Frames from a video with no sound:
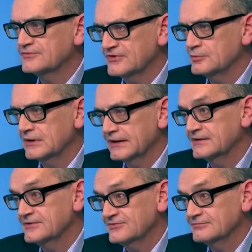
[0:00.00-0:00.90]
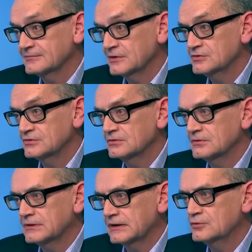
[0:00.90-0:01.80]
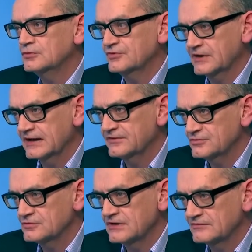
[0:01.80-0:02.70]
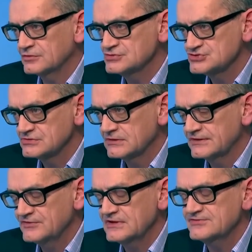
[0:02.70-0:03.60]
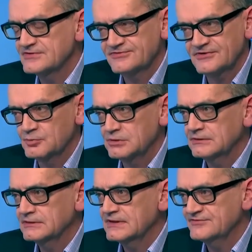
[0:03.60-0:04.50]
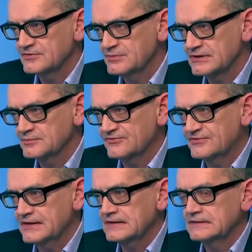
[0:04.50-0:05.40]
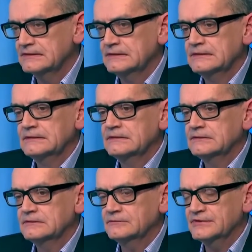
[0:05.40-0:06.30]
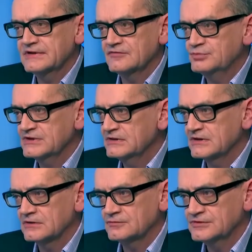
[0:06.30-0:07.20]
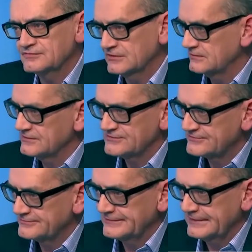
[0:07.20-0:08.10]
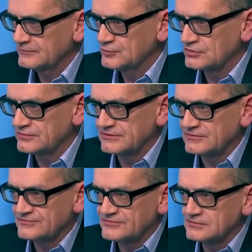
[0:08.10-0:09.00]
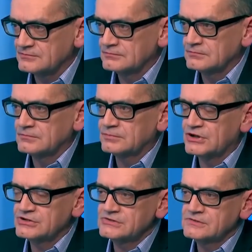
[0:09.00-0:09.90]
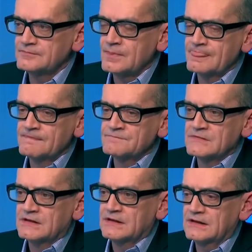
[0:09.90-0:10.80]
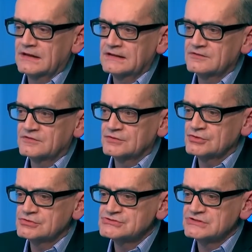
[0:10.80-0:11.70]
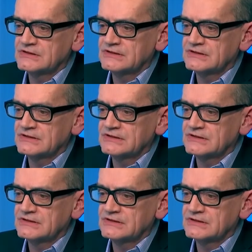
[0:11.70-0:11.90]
with someone like us who can hold your hand through the revolution. It's easy to stumble, easy to make a mistake. We have been there, we've done this, work with a trusted partner. And third,